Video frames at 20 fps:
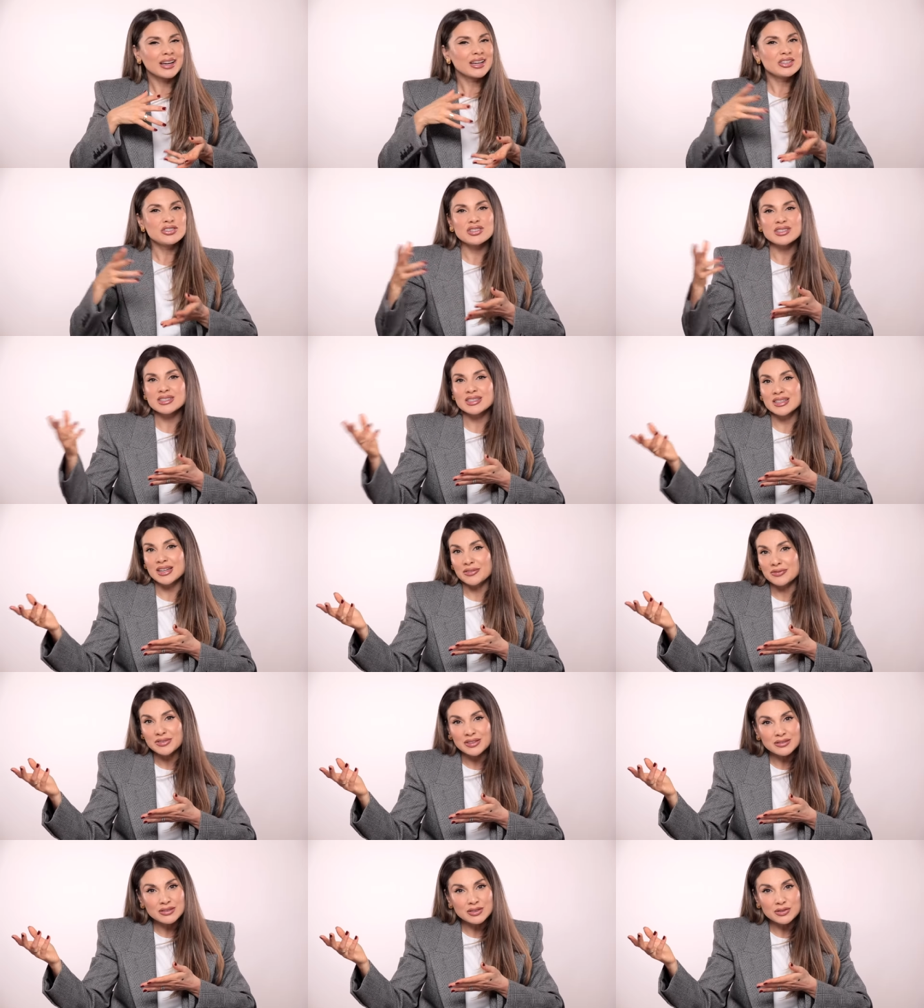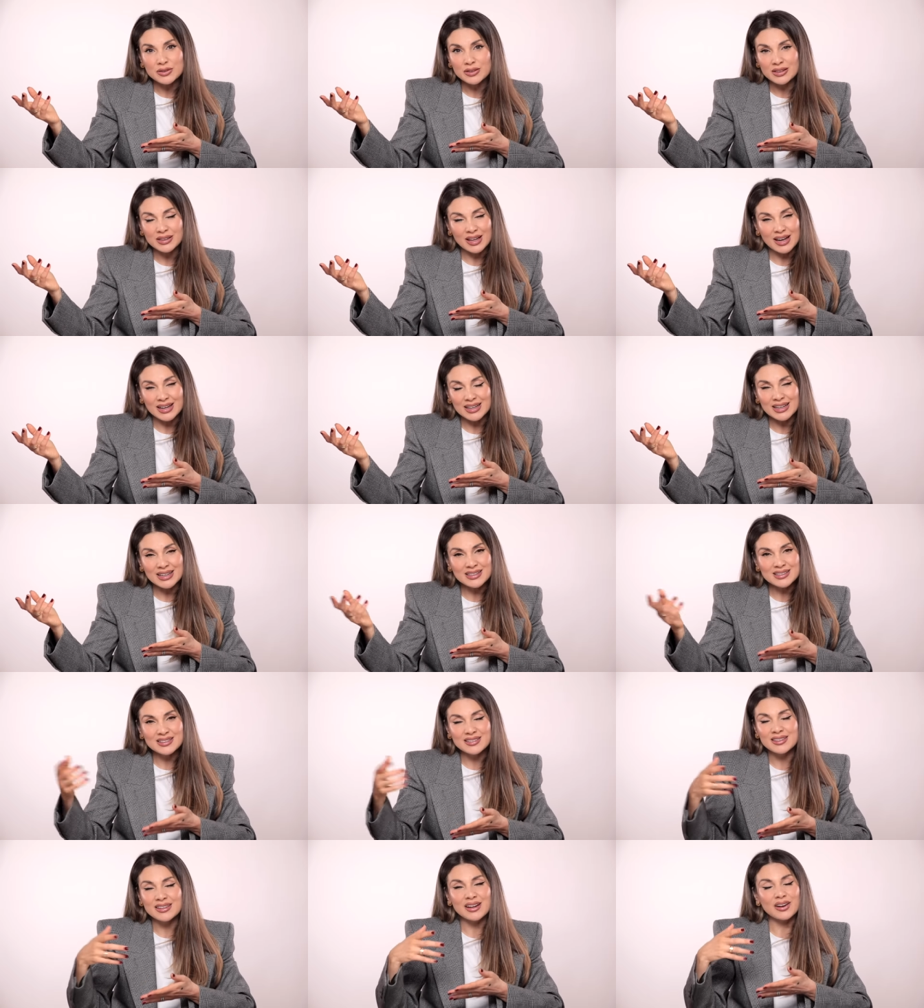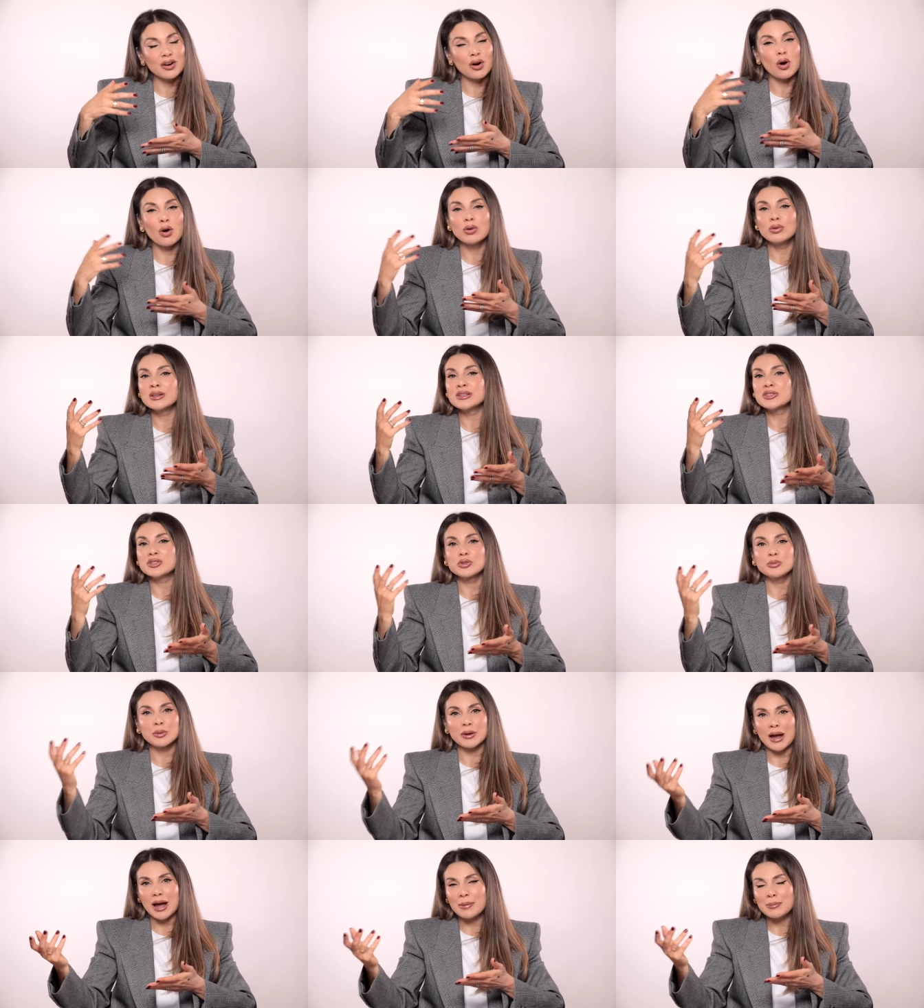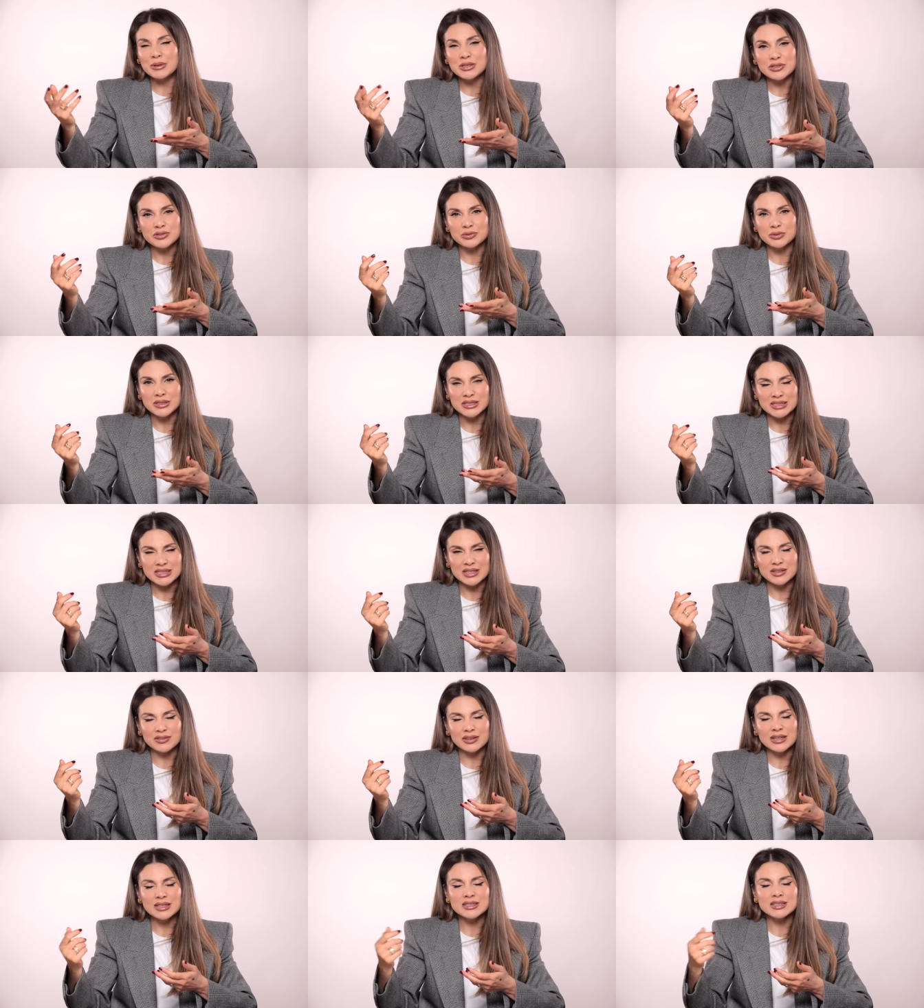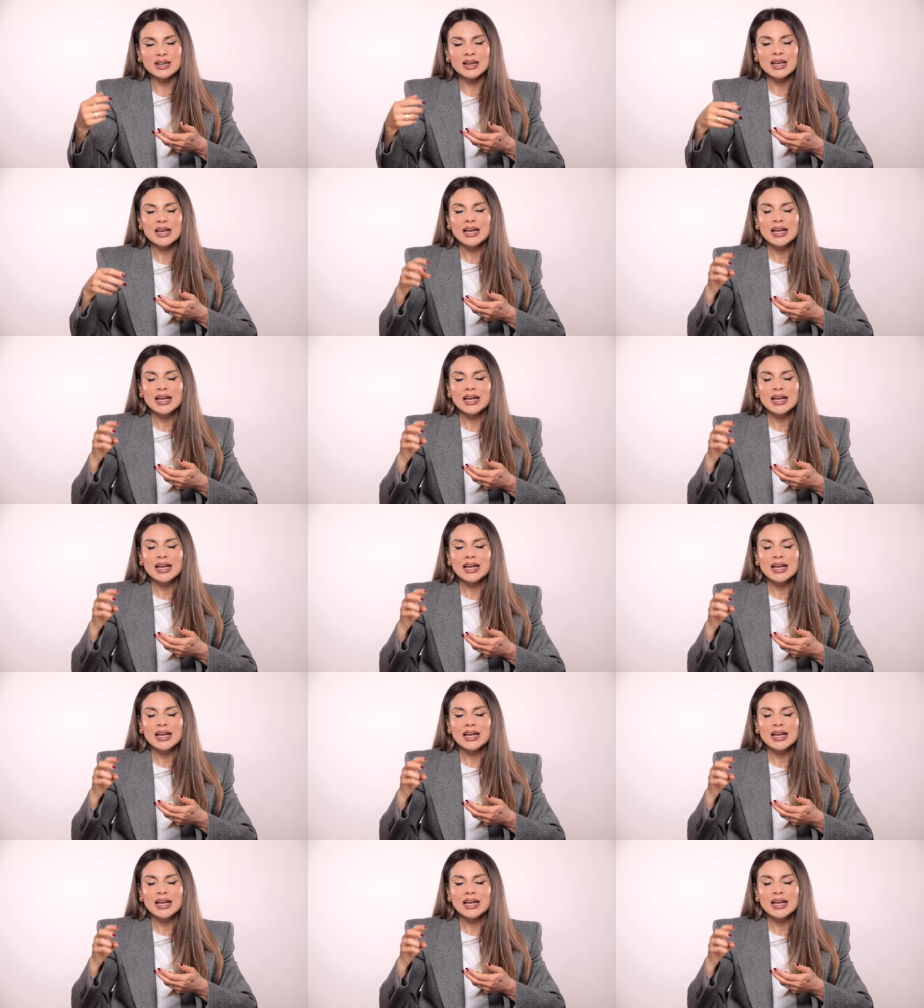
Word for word: could just gift it to the client. They are always super happy to receive it.